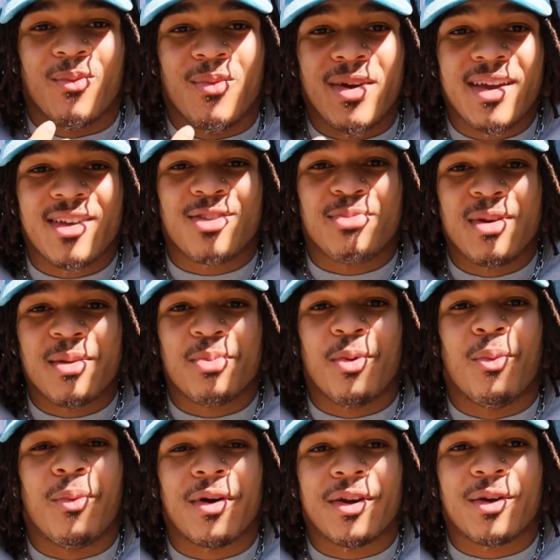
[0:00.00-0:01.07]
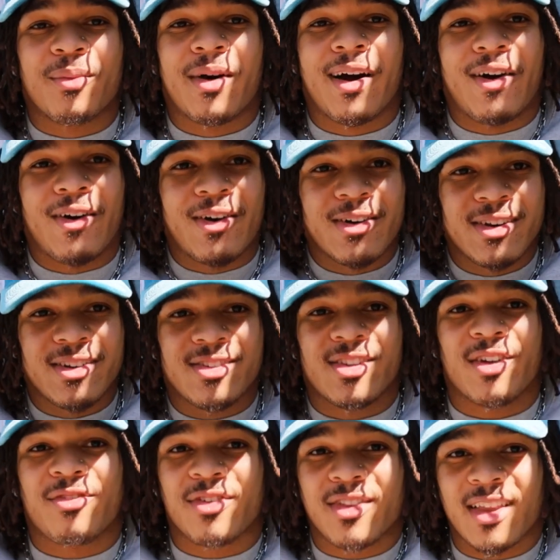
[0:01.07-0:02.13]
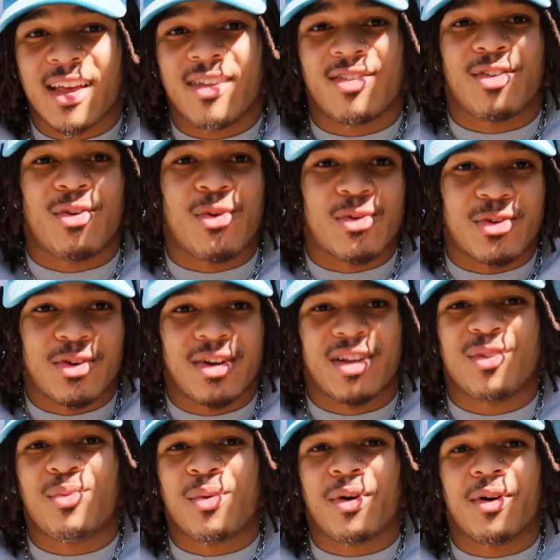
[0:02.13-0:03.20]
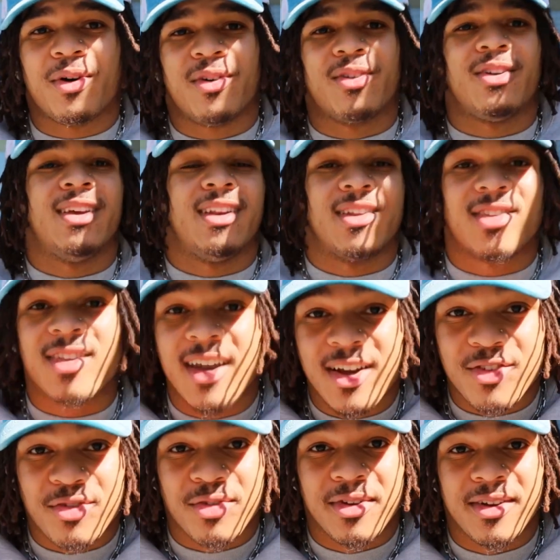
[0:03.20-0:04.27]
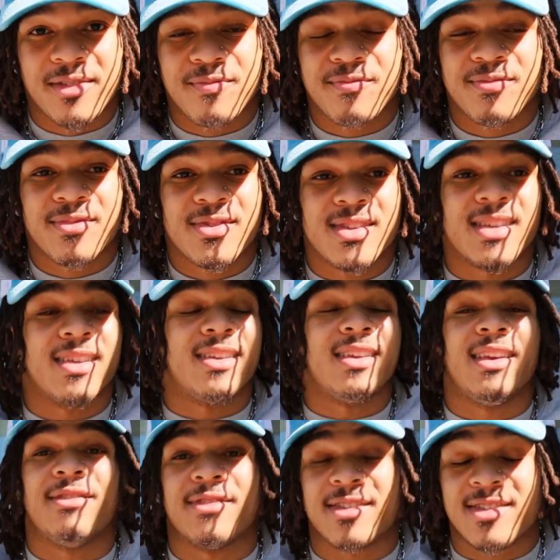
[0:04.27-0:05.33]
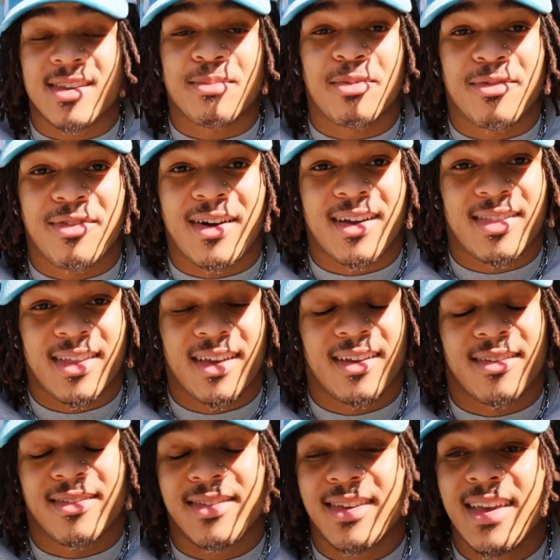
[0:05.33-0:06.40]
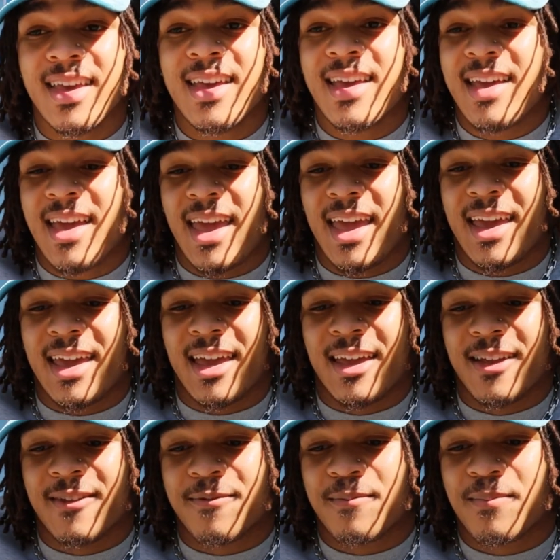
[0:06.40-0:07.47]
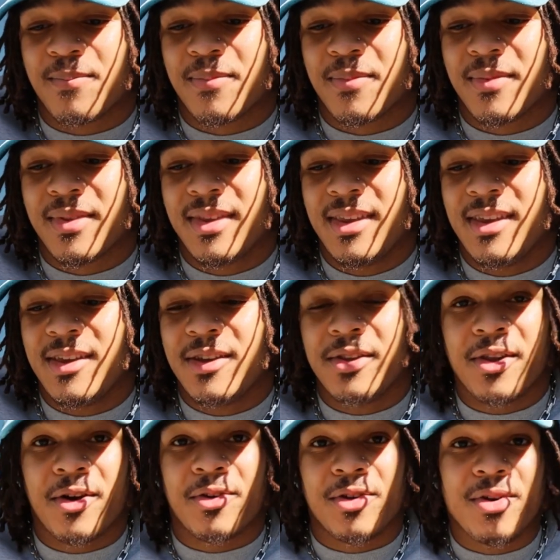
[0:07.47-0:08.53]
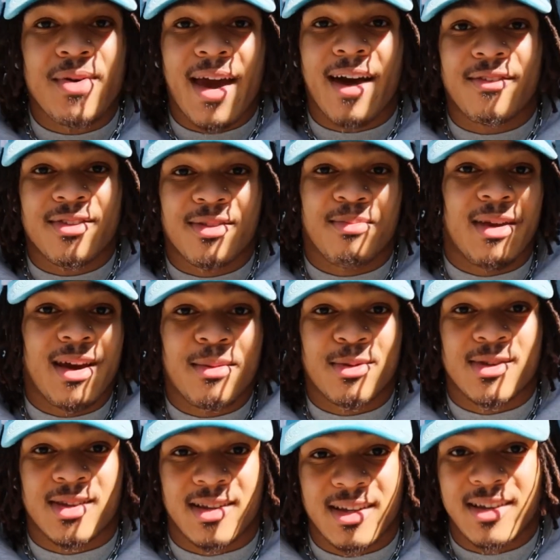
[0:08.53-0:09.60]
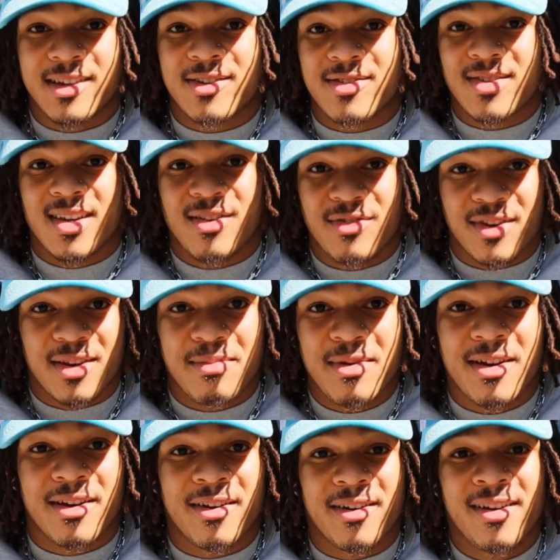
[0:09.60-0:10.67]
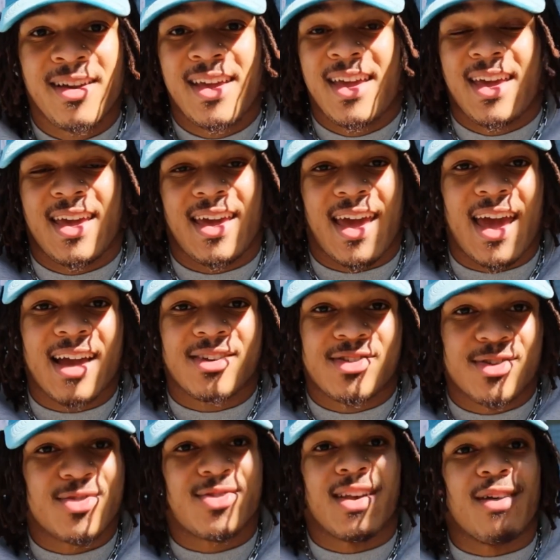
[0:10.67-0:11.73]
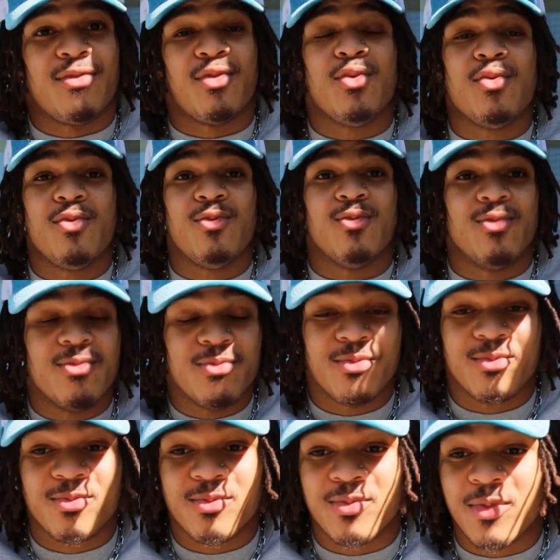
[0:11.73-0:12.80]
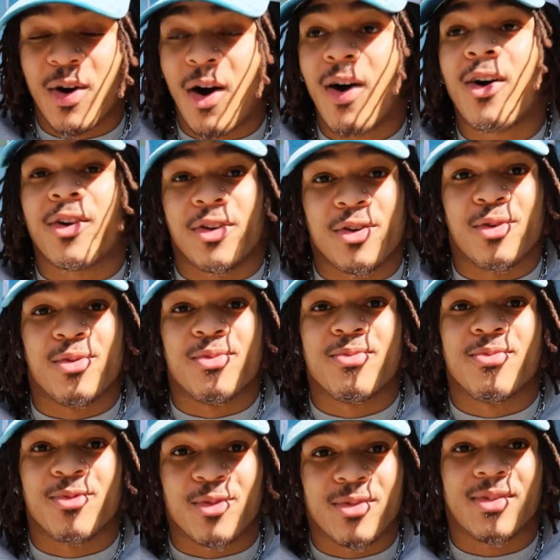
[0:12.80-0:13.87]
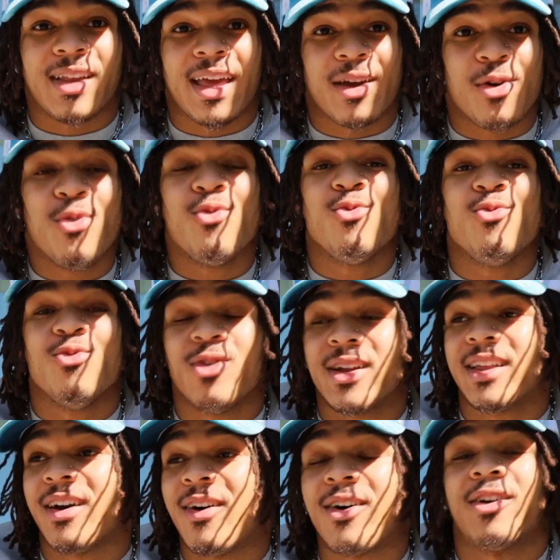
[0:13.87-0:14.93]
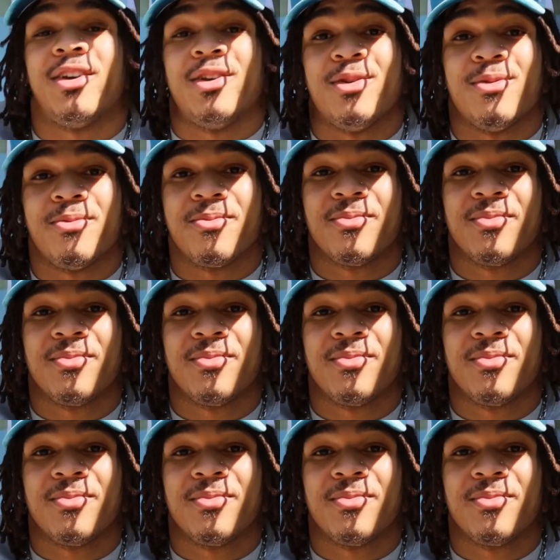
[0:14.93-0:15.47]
We as people wonder why all these different things are going on in this world, in this country, to even simplify things. And, you know, you have to be able to look yourself in the mirror and ask yourself, who are you? Like, who really are you?